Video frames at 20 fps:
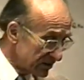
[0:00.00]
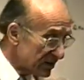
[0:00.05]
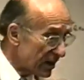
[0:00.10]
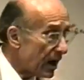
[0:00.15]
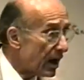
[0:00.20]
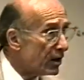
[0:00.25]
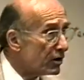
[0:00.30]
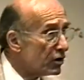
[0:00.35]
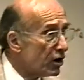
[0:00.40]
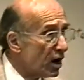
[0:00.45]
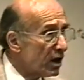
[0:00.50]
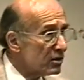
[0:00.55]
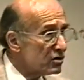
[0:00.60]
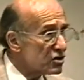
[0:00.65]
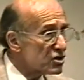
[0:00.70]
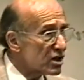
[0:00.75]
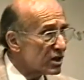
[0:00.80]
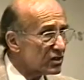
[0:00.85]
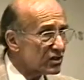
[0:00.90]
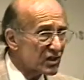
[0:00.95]
are not
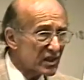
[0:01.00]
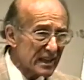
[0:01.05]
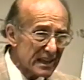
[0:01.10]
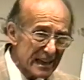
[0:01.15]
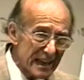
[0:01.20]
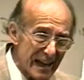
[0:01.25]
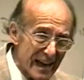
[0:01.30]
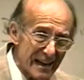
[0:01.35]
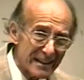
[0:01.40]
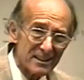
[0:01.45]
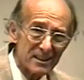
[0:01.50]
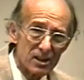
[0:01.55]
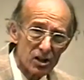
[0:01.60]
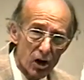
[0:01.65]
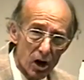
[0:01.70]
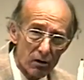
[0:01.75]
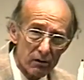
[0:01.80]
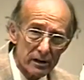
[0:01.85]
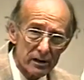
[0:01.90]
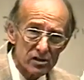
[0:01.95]
just
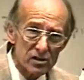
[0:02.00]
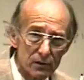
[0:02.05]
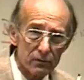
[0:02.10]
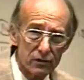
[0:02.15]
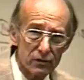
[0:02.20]
categories of